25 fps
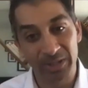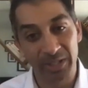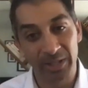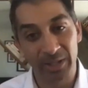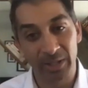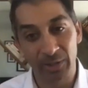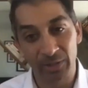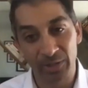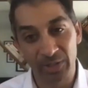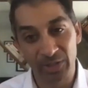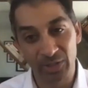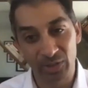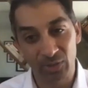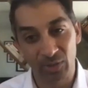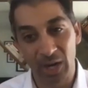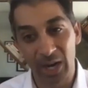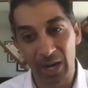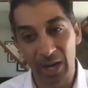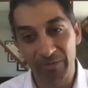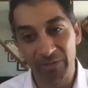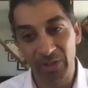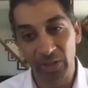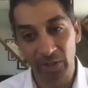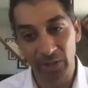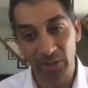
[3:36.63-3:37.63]
and they'll
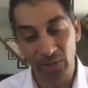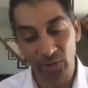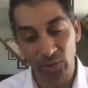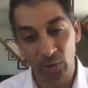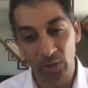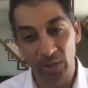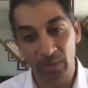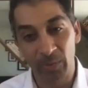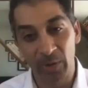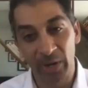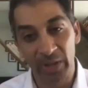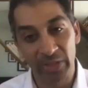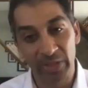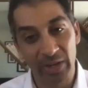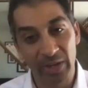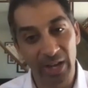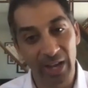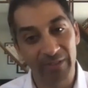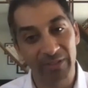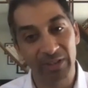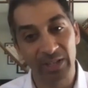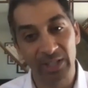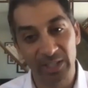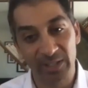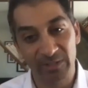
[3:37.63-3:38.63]
describe feeling short of breath and
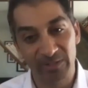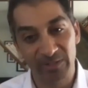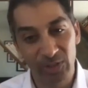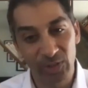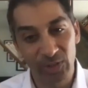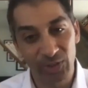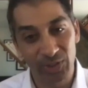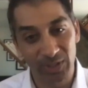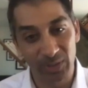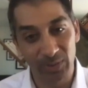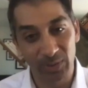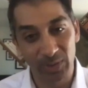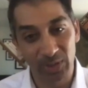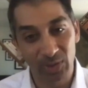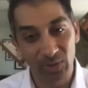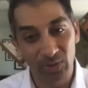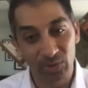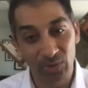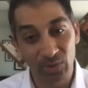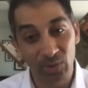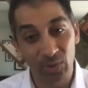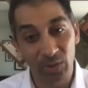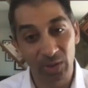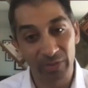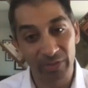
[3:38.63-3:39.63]
having difficulty with
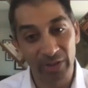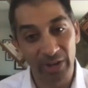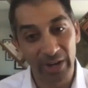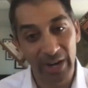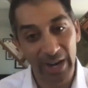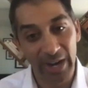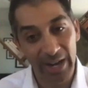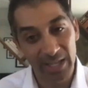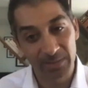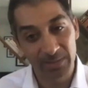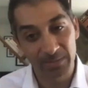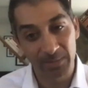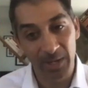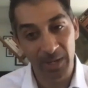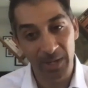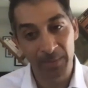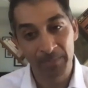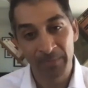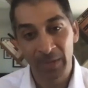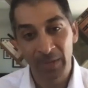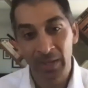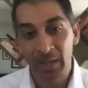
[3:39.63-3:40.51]
control of their asthma